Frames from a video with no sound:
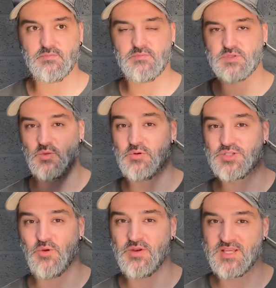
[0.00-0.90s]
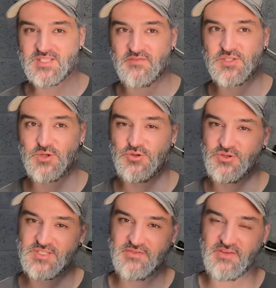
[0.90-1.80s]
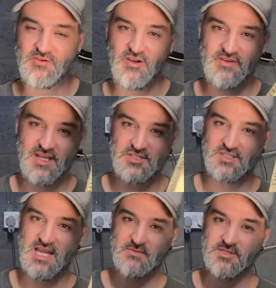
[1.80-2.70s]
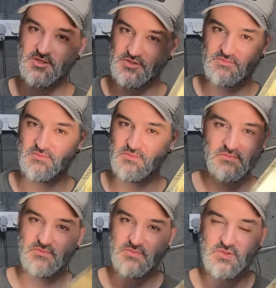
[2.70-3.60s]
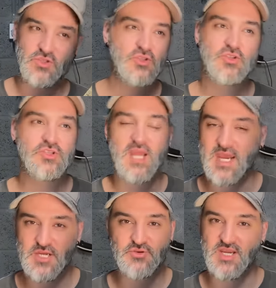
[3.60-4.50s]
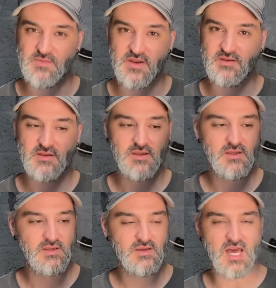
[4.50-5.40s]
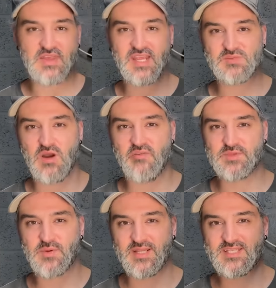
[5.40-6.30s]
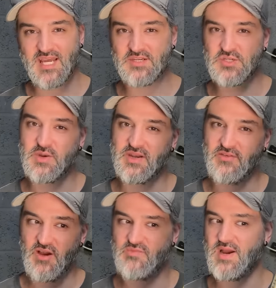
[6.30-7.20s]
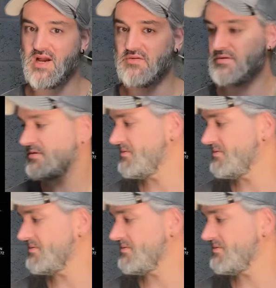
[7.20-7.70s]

someone's got one listed for 275, and that's just absolute daydreaming. I think it's worth between £10 to £25.